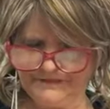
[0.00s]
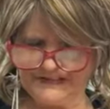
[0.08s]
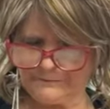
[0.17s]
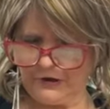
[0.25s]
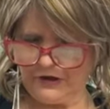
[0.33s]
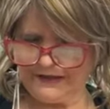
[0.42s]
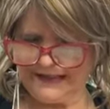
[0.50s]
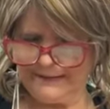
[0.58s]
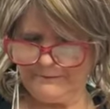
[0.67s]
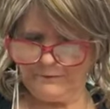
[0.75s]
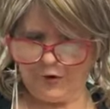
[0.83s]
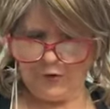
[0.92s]

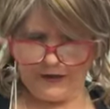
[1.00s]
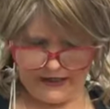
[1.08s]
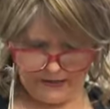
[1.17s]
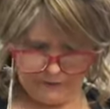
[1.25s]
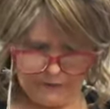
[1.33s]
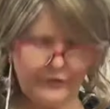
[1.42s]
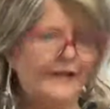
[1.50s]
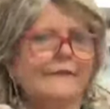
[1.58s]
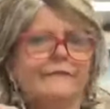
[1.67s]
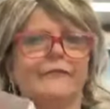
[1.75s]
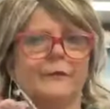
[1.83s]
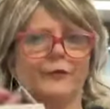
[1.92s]
Sparkling Mocha
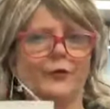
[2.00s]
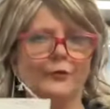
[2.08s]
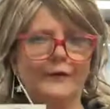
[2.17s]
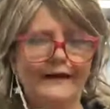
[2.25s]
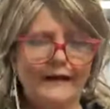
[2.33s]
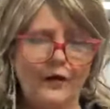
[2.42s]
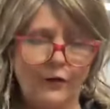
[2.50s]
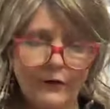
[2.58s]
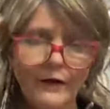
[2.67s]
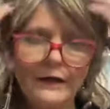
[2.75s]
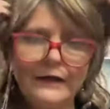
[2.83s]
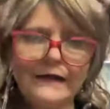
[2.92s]
Rooted from Nure.
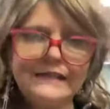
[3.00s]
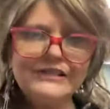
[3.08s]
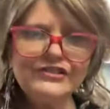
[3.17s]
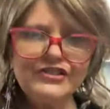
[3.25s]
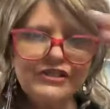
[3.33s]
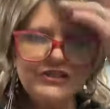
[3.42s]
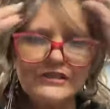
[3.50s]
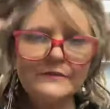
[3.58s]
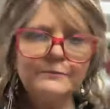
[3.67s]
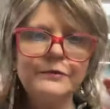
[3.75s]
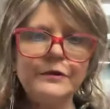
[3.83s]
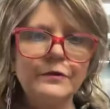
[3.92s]
Isn't she
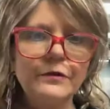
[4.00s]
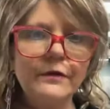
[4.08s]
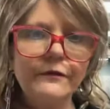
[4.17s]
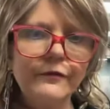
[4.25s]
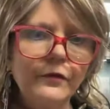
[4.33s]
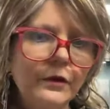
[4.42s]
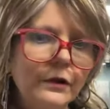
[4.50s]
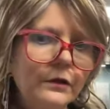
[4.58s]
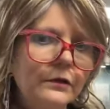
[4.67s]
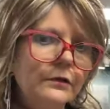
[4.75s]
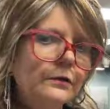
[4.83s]
just beautiful?